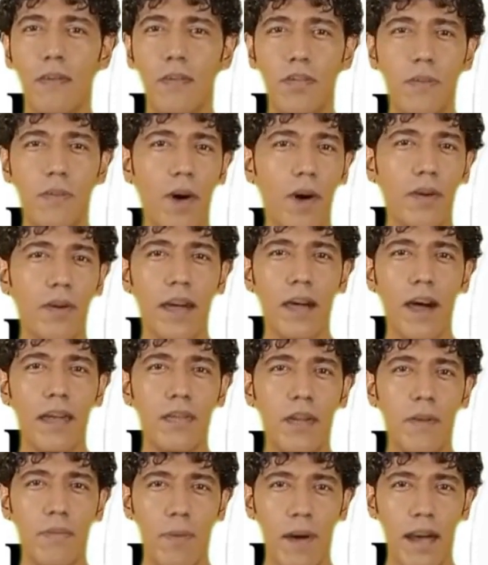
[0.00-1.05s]
Smoking
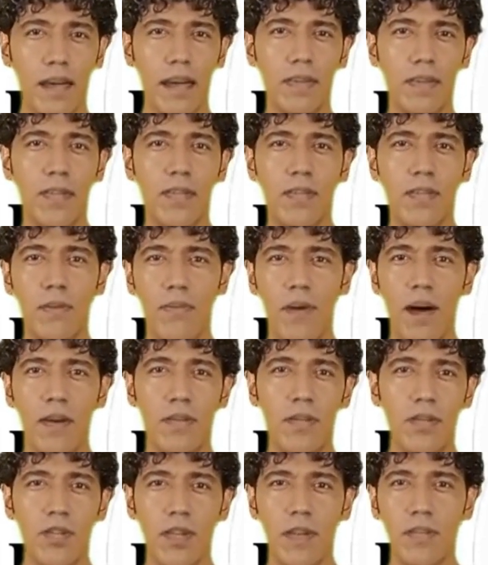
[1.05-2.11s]
has a million
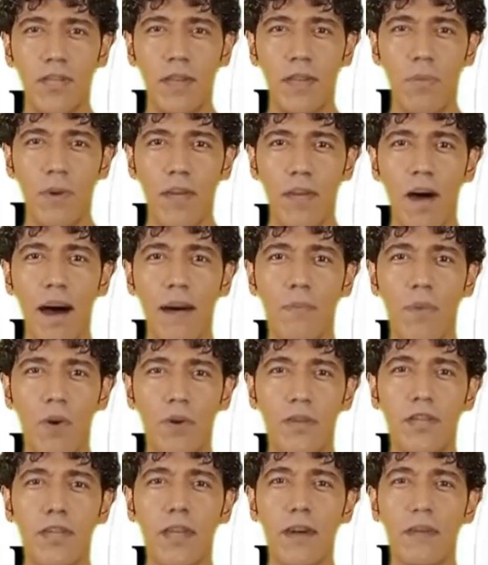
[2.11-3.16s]
disadvantages, with
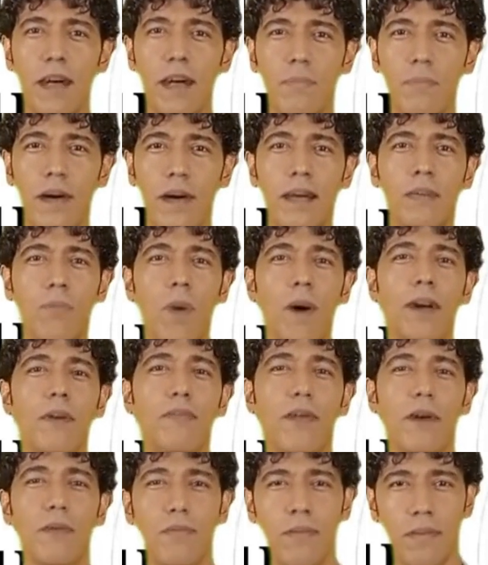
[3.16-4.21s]
hypoxemia being one
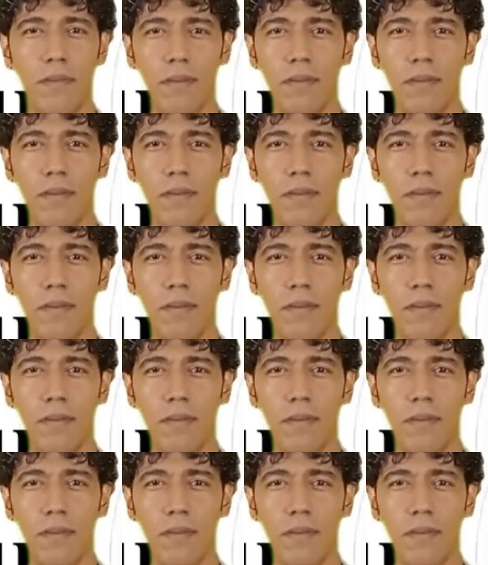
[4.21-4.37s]
of them.